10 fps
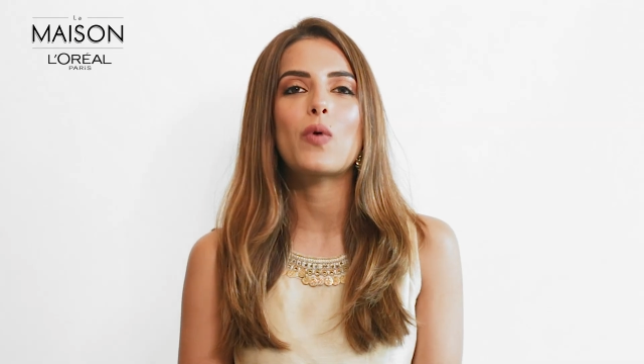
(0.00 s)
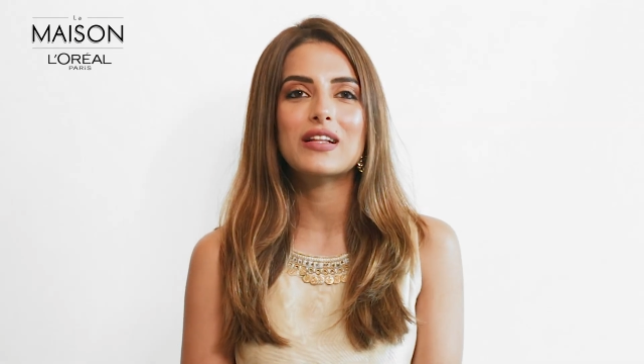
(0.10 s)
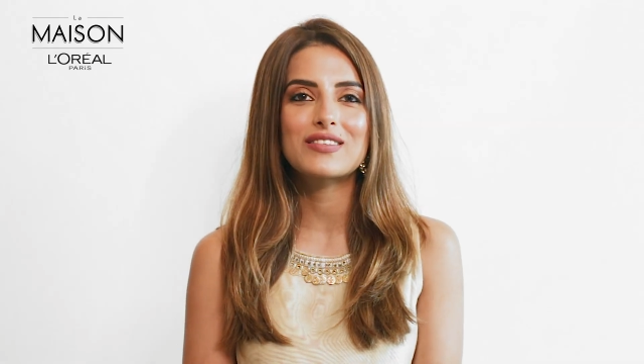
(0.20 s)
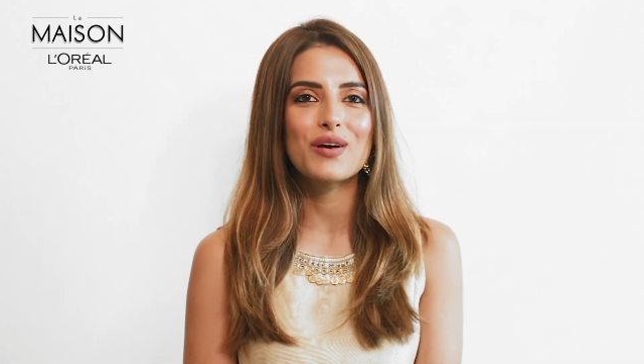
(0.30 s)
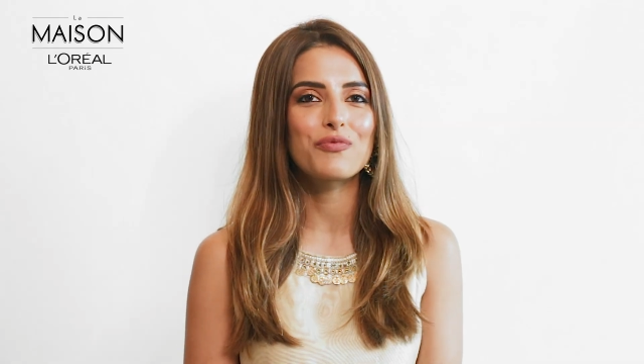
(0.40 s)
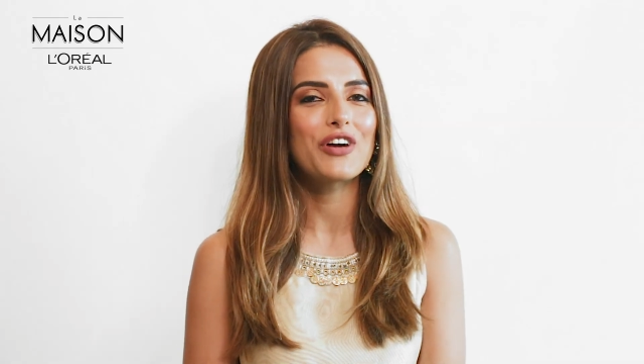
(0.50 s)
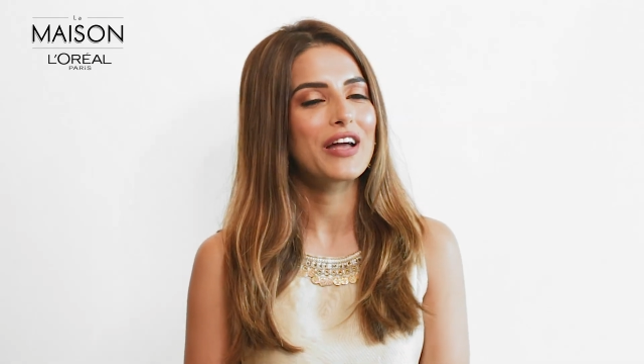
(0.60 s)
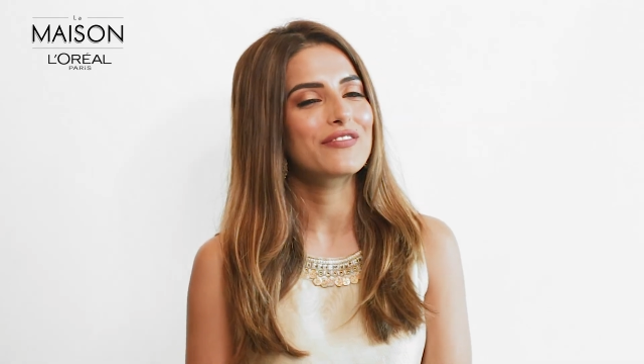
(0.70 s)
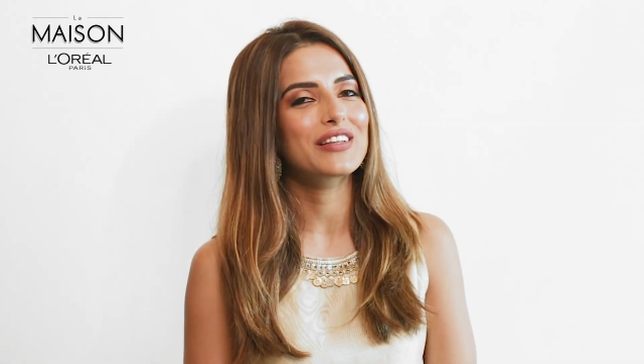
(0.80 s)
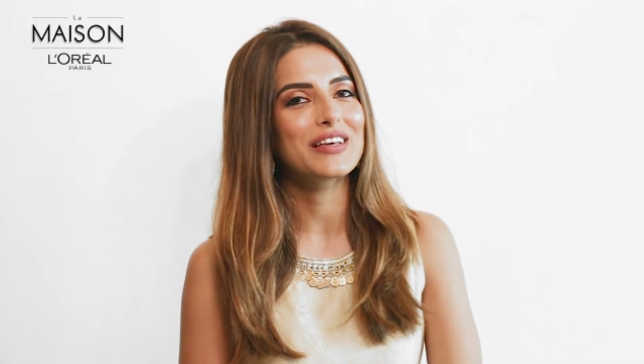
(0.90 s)
one-stop for
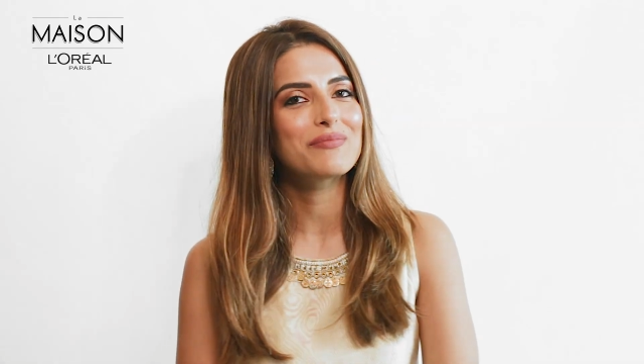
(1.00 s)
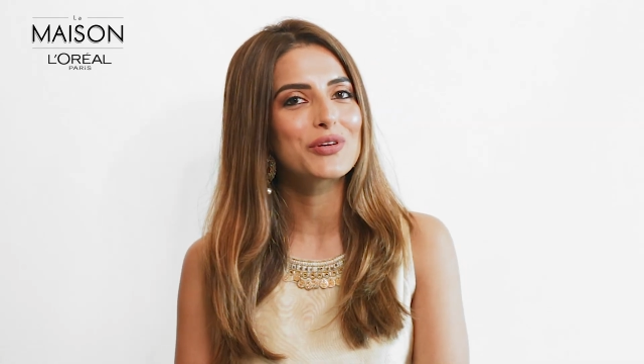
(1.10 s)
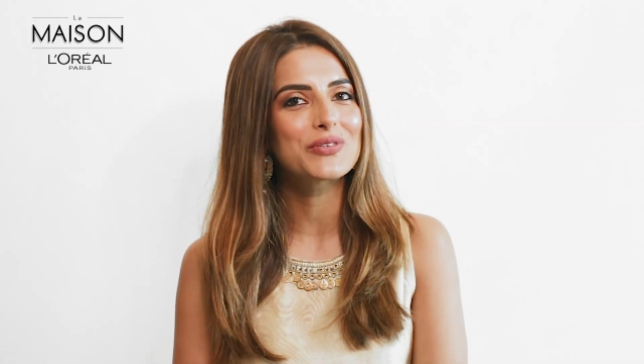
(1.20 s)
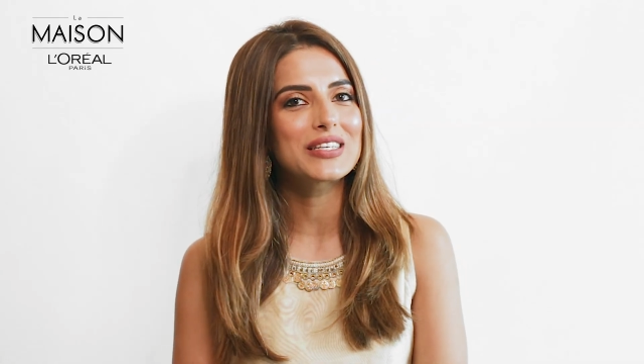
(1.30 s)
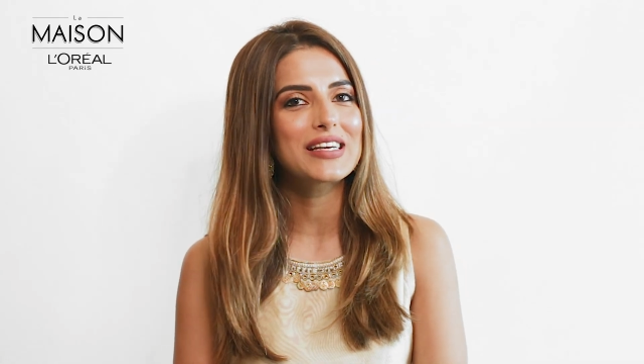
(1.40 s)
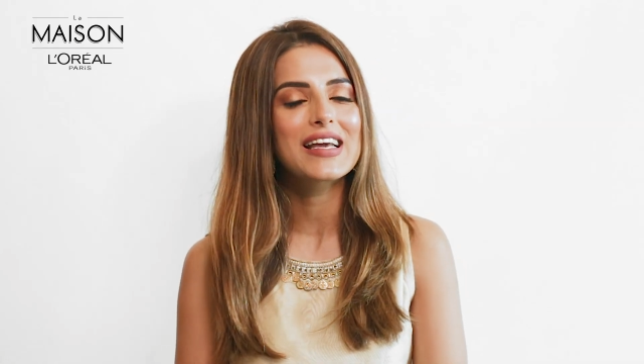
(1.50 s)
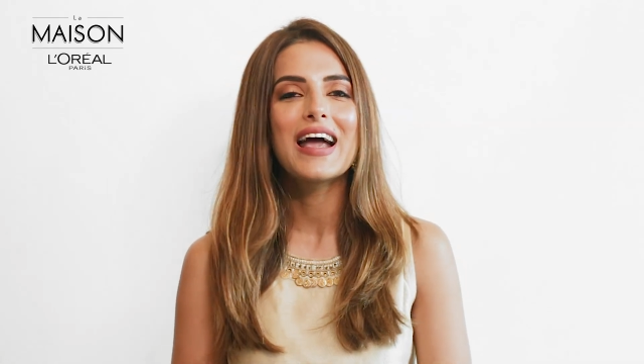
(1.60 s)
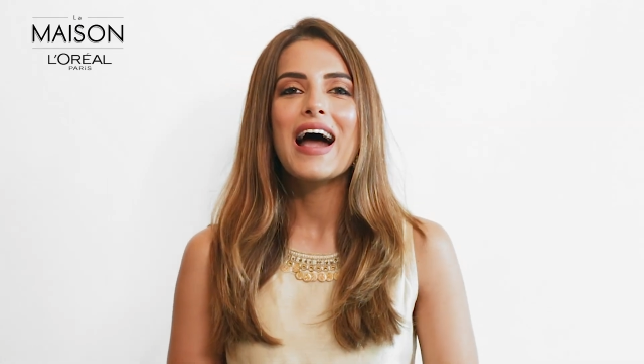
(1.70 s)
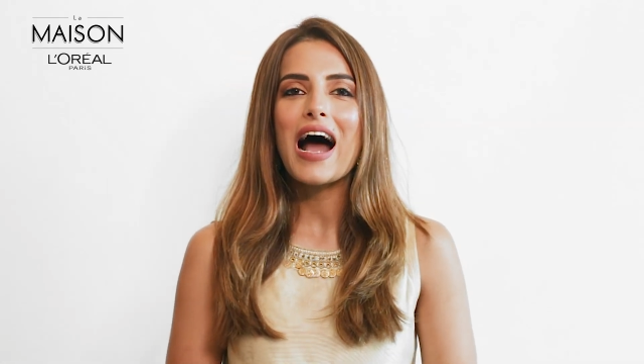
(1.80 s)
everything beauty.